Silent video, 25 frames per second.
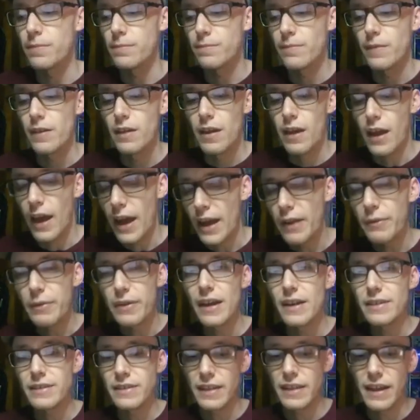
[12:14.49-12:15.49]
But
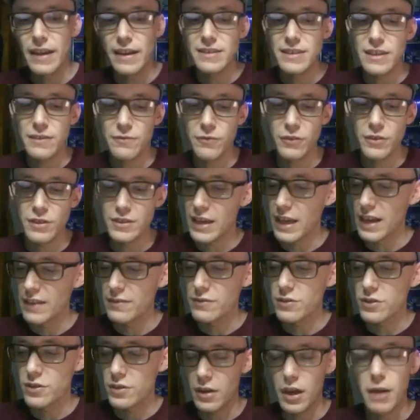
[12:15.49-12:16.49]
anyway, guys, that is it for this
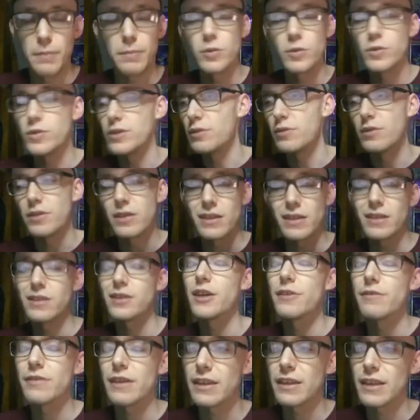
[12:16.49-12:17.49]
kind of combo sequencing
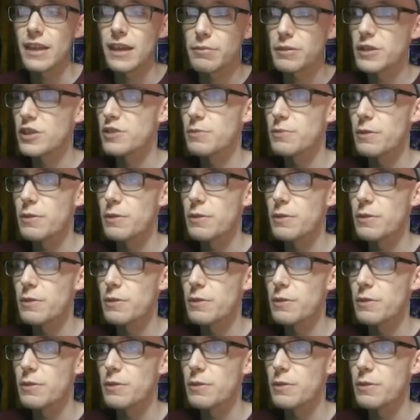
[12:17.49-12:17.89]
and stuff like that.